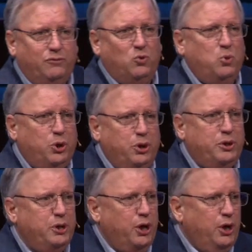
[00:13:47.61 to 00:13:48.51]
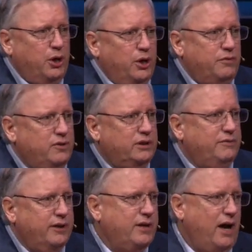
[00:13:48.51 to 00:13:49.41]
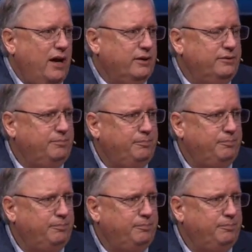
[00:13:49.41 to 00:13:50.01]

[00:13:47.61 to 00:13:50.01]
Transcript: of the Word of the living God?